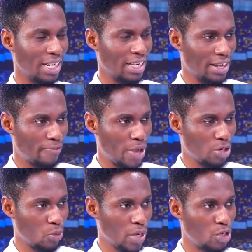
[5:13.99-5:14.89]
and it
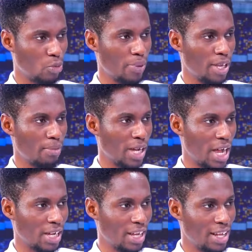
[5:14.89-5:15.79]
found a way to pin
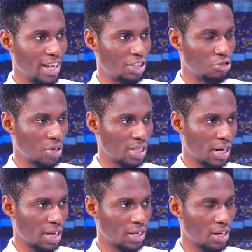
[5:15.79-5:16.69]
back that Trent
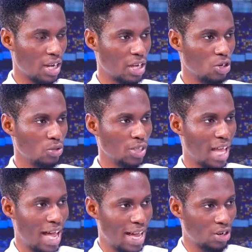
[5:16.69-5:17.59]
Alexander-Arnold
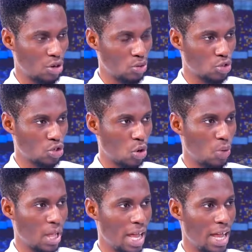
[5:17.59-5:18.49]
and also